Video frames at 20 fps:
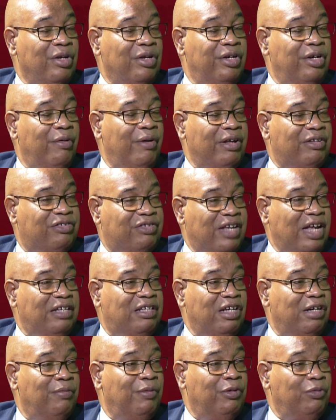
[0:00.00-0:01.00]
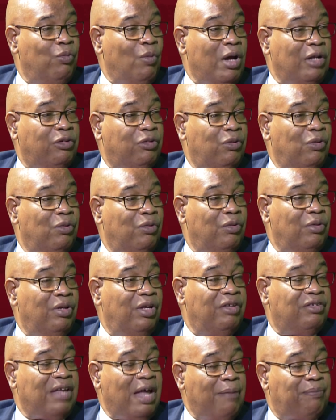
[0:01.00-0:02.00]
They're excited about what
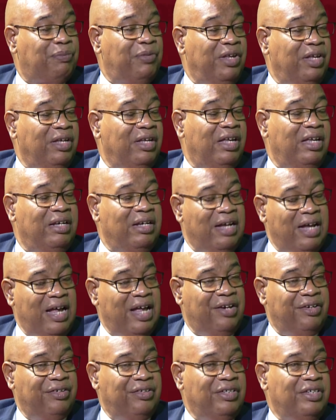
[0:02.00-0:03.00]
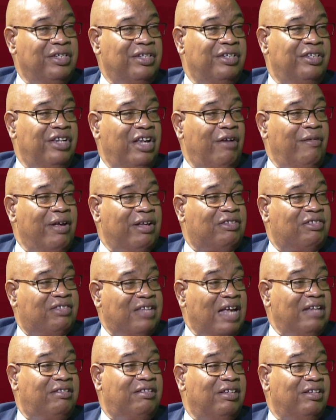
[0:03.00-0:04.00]
is happening in Guyana. They're
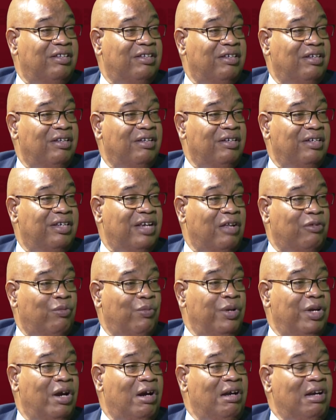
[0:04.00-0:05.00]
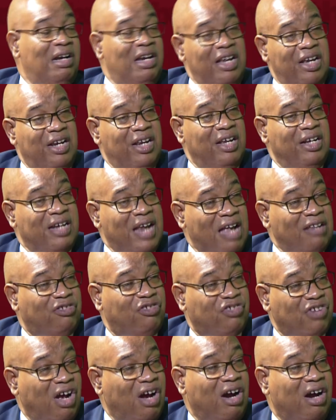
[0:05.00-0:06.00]
excited that we are leading that
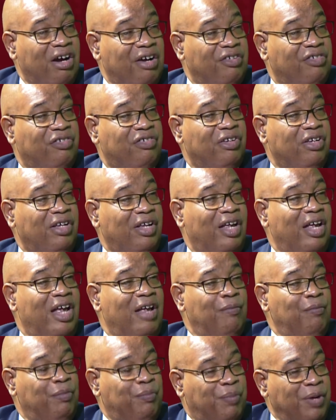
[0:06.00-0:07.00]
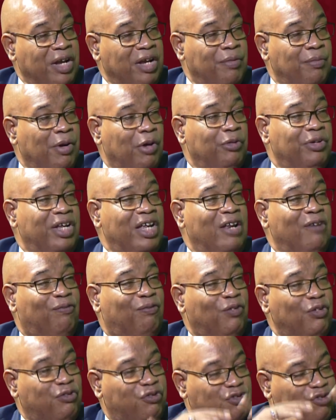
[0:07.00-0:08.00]
charge in bringing about the
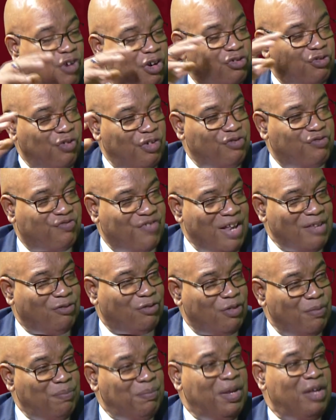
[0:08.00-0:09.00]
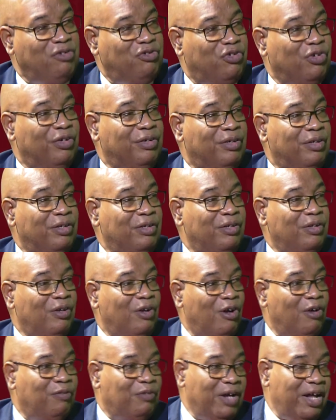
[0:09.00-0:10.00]
infrastructural transformation
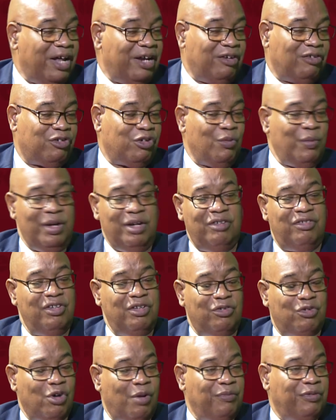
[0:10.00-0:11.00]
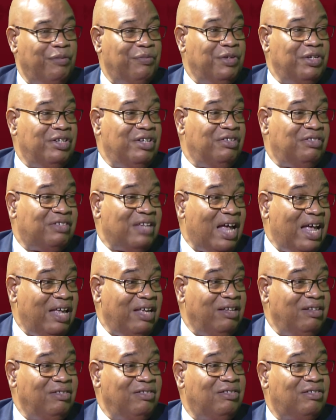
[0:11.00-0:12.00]
of Guyana. So whether it's in terms of the
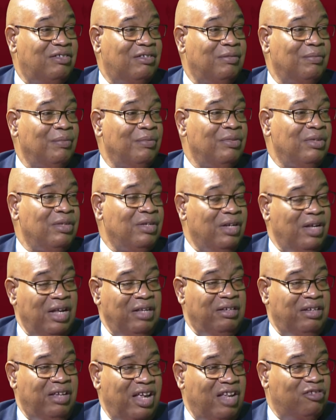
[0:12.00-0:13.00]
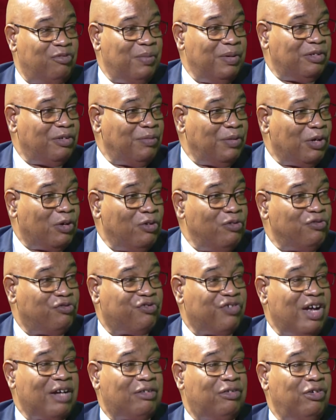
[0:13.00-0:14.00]
designs, engagement of the
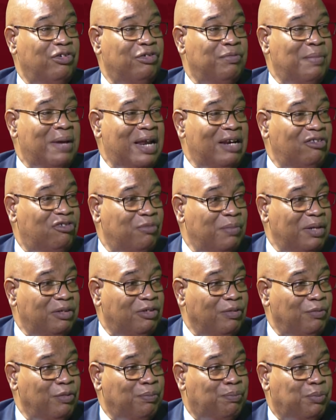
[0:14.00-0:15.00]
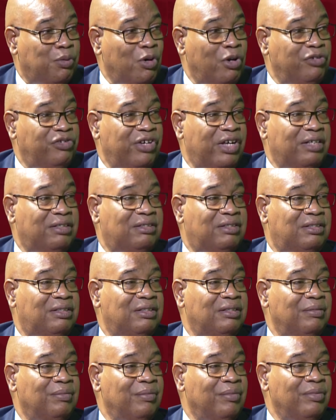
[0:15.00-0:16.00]
contractors, management of the
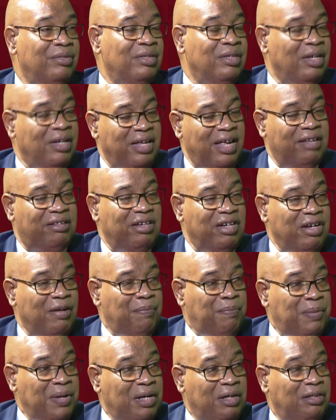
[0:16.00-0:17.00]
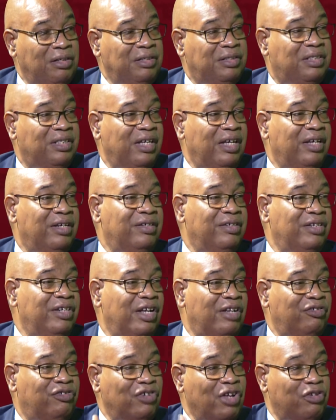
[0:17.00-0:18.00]
projects, getting the bills in, the
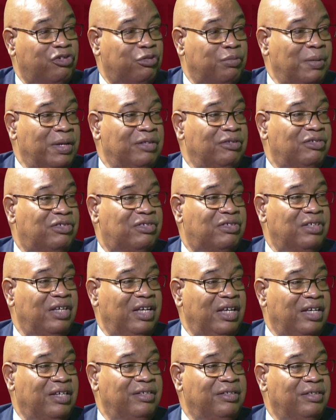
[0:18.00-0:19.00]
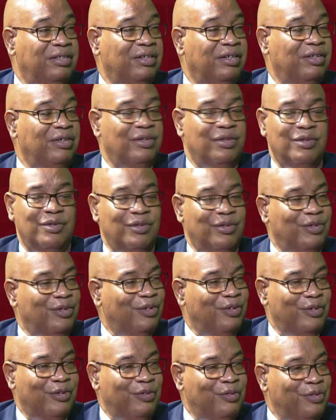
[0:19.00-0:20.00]
adjustments in,
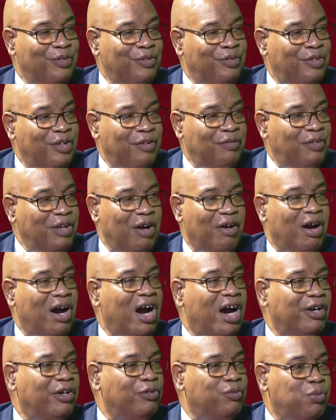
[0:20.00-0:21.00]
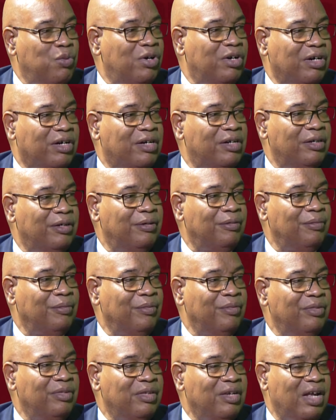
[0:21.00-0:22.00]
they're hard at work.
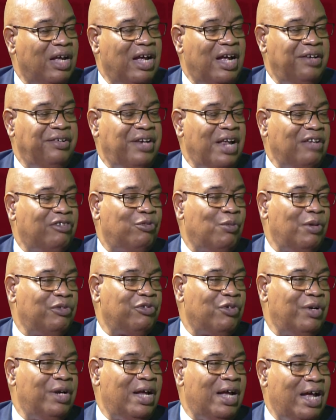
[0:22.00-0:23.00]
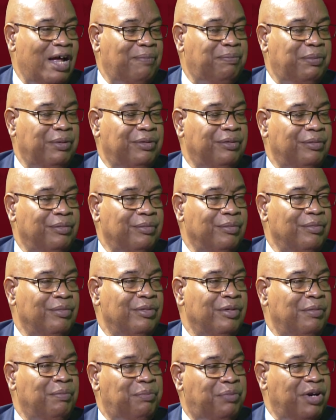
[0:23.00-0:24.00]
Mm-hmm. And that's what's going to happen.
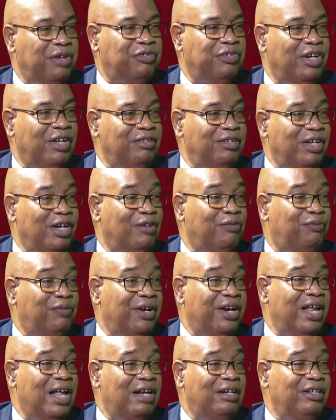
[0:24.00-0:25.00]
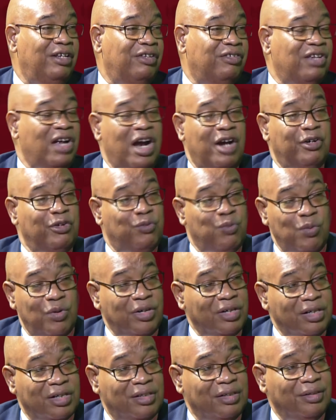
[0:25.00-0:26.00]
President Irfan Ali is hard at
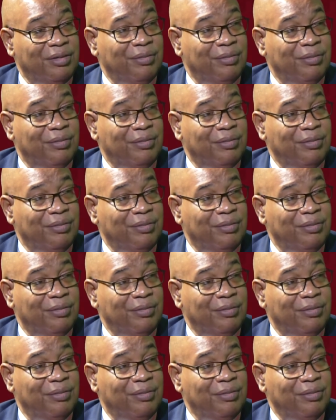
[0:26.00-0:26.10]
work.